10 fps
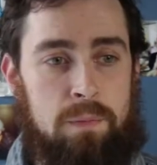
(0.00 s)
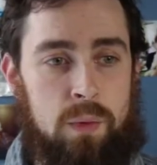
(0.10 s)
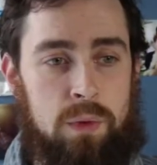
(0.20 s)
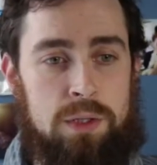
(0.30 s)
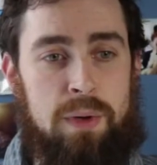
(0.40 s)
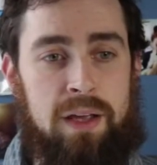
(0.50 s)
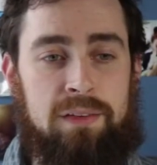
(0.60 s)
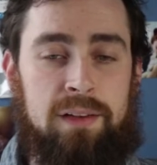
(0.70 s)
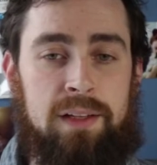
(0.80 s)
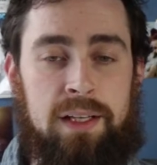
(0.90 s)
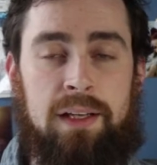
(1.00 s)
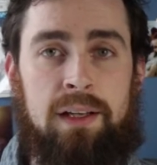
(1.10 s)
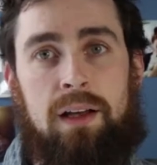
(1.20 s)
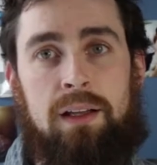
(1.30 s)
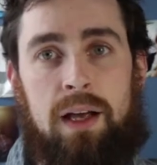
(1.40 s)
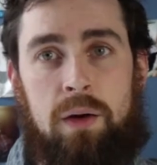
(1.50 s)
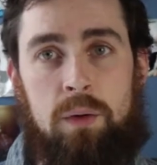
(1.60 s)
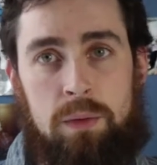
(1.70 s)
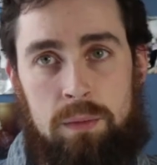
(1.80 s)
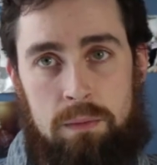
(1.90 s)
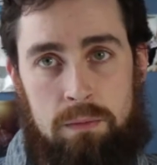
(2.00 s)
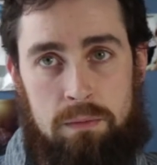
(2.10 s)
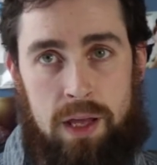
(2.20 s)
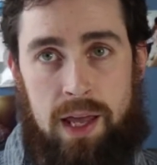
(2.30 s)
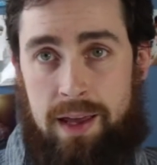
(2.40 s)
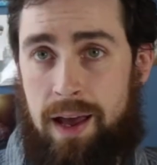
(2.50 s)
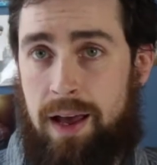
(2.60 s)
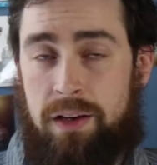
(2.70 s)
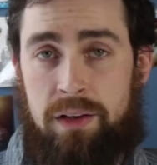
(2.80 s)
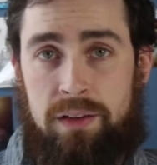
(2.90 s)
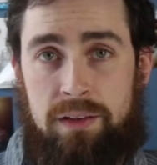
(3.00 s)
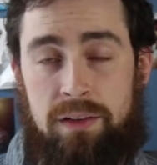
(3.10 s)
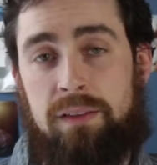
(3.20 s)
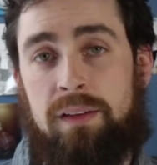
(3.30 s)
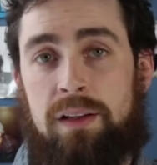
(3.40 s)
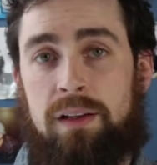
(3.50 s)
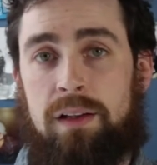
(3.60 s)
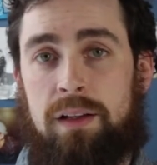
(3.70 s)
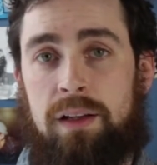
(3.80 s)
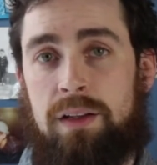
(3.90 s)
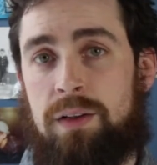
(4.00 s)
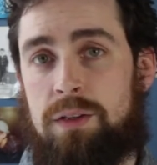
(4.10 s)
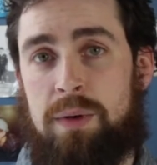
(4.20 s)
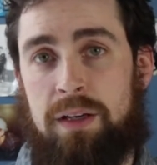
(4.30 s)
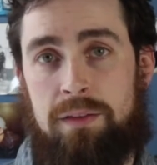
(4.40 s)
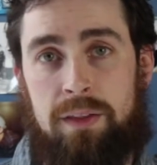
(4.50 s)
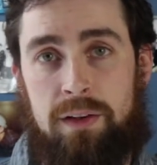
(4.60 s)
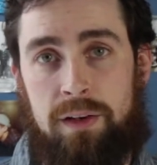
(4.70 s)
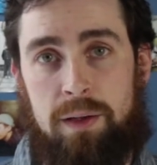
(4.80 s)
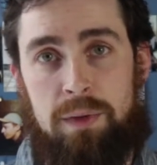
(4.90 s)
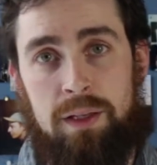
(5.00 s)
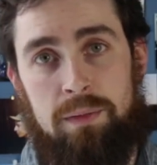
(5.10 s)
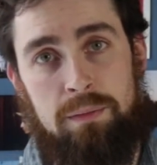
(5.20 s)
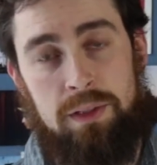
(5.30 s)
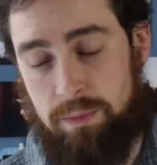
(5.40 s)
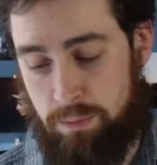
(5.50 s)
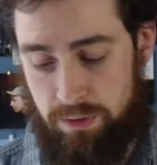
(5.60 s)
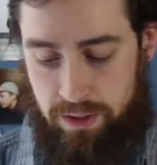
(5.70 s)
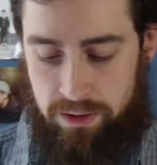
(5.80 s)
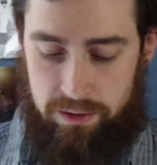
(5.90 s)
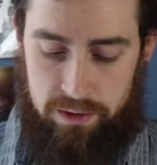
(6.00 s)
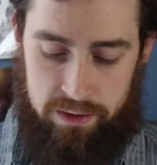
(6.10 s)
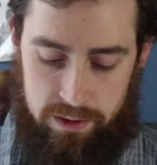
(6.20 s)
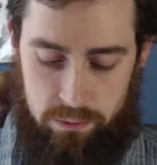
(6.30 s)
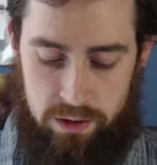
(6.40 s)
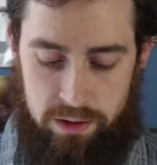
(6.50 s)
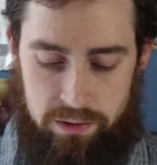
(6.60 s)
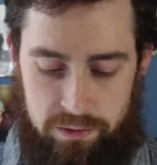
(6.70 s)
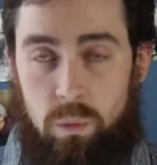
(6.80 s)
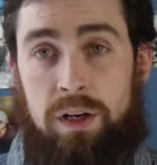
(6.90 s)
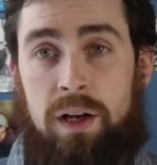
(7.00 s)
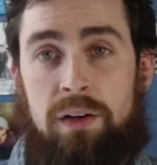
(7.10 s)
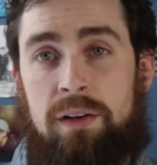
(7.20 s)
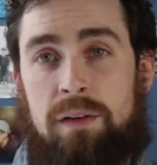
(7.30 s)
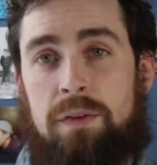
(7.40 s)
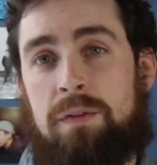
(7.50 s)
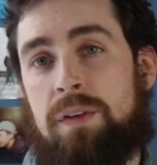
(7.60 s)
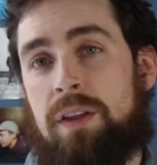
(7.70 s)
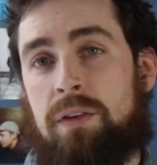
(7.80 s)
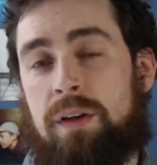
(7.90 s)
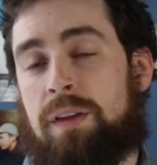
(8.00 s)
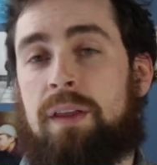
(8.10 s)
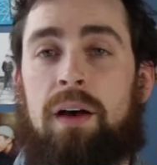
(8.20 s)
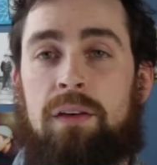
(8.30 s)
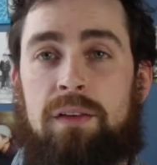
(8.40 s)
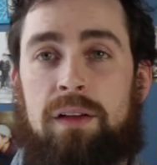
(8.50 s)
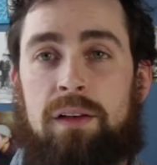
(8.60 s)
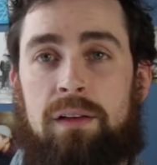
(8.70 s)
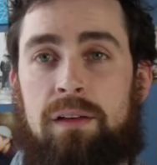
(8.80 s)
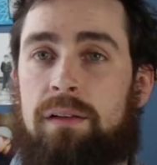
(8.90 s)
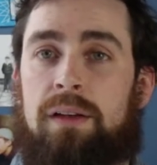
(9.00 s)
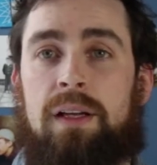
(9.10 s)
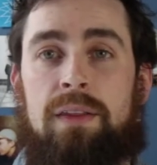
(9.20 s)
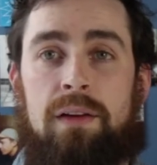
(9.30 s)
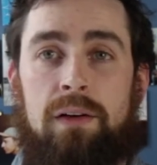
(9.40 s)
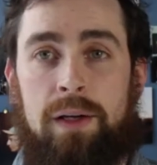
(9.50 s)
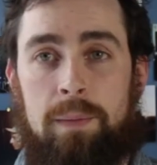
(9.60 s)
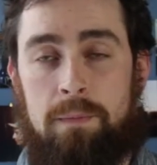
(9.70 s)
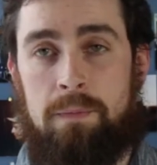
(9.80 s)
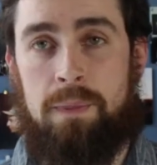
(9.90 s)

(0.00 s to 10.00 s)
which basically allowed a hacker to steal a huge amount of Ethereum. In particular, it was 153,000 Ethereum.